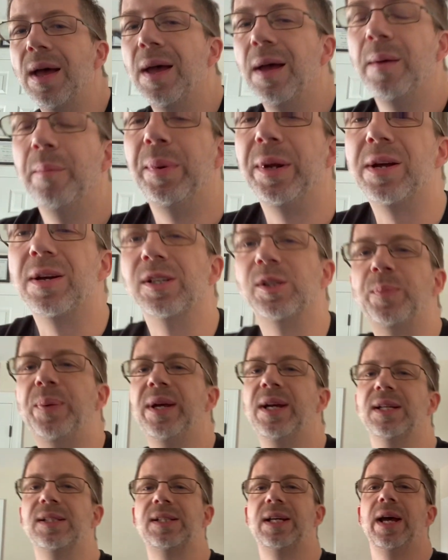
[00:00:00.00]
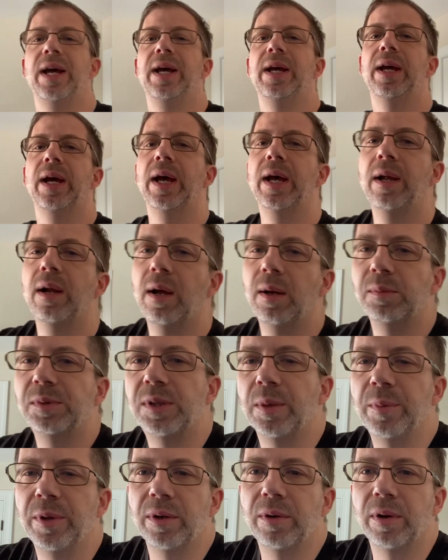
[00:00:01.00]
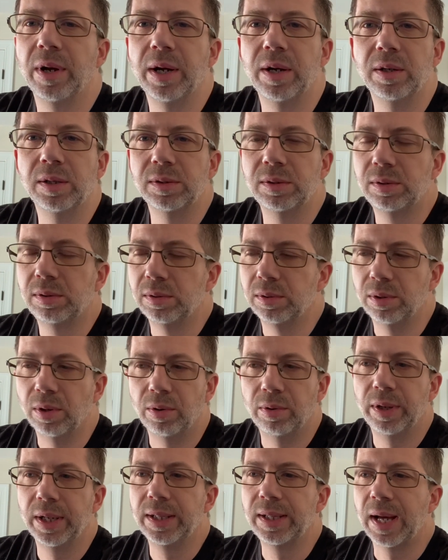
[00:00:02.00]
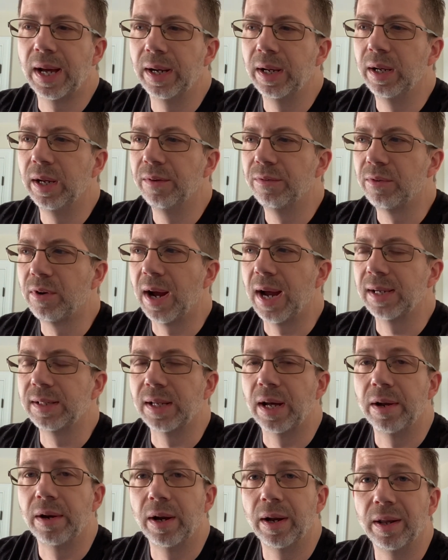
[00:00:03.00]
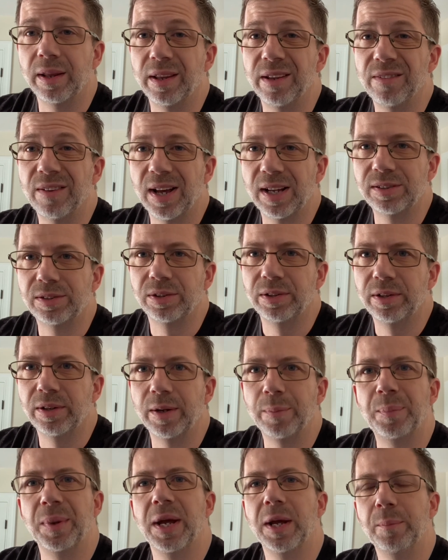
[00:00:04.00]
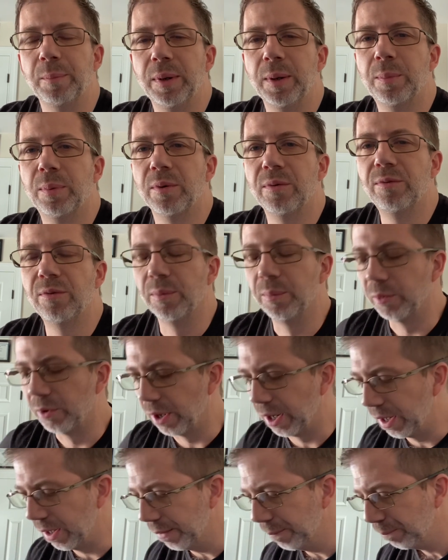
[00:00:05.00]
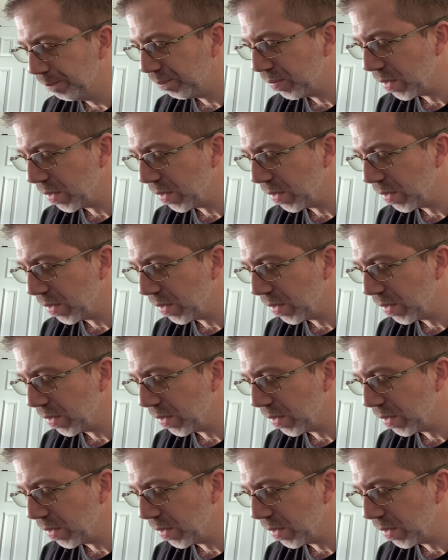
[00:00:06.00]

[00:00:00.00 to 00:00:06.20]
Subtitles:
because PSA and some of the graders don't like that, and they've cracked down on it. They've actually like banned people from grading.